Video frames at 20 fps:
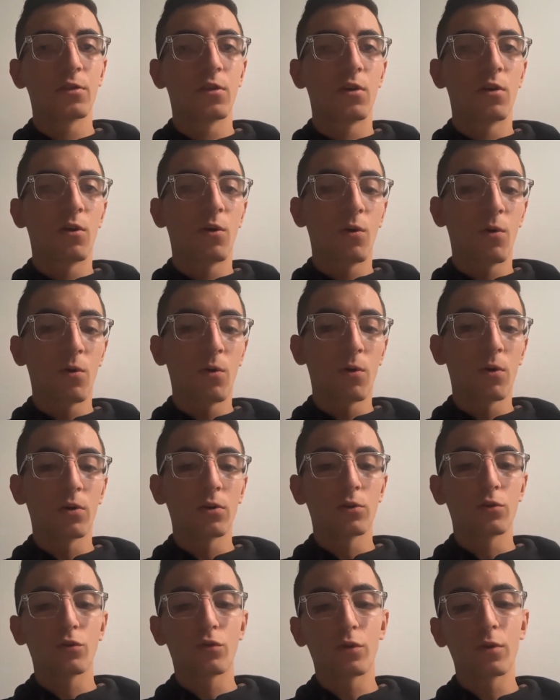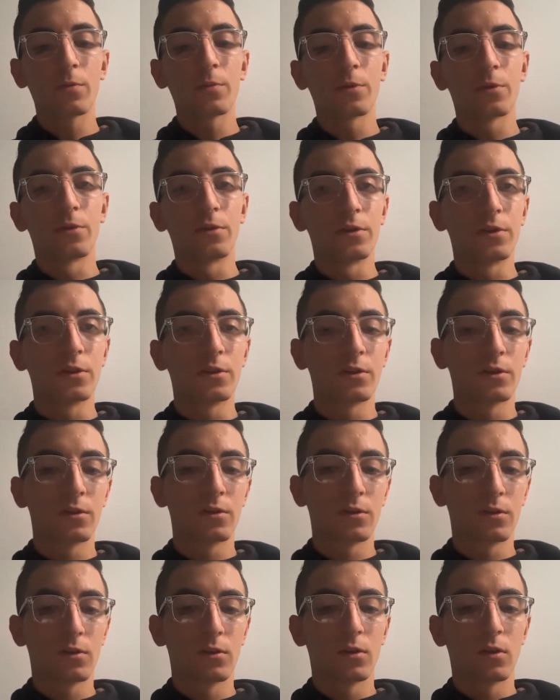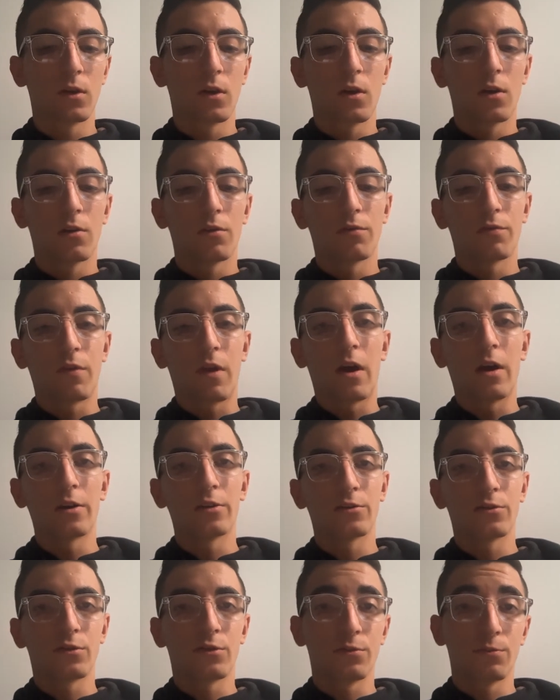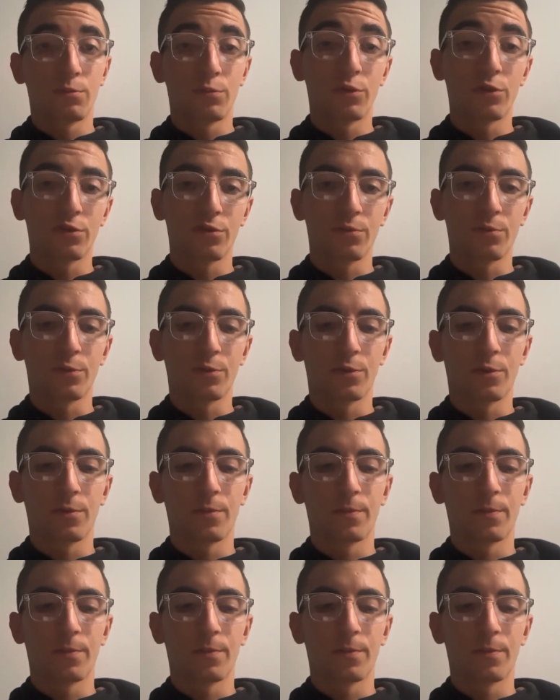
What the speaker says: or criminally, fines or imprisonment.